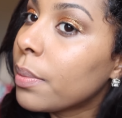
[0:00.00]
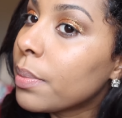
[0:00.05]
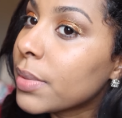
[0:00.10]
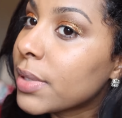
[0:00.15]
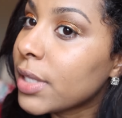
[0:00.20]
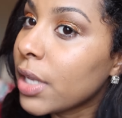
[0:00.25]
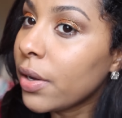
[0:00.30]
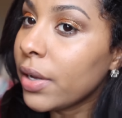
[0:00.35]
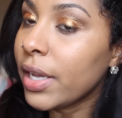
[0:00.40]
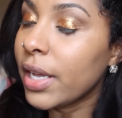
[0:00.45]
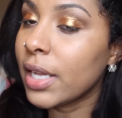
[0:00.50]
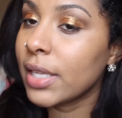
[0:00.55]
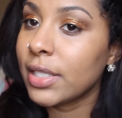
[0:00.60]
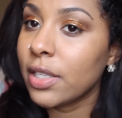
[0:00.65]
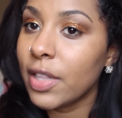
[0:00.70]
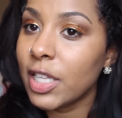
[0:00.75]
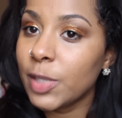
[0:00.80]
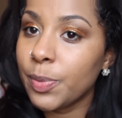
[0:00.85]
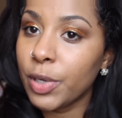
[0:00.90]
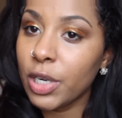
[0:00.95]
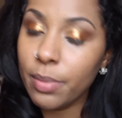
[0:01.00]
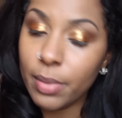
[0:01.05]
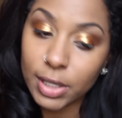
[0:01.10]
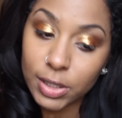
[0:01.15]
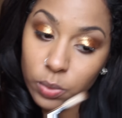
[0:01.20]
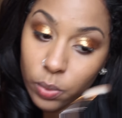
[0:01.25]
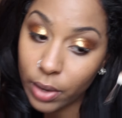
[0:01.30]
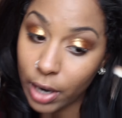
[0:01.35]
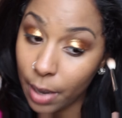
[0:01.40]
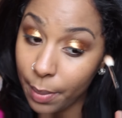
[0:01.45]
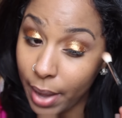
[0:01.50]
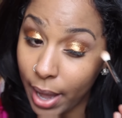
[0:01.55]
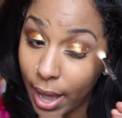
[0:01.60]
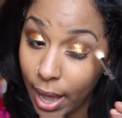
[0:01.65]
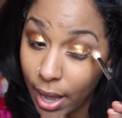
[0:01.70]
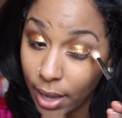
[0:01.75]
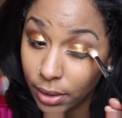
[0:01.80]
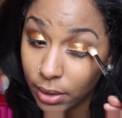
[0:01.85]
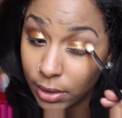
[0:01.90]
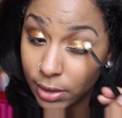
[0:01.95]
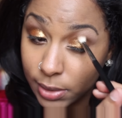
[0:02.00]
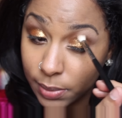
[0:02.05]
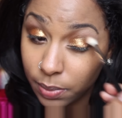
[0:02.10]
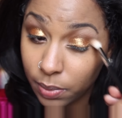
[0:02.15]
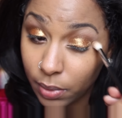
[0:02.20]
um so yeah so that's pretty much where I'm at at this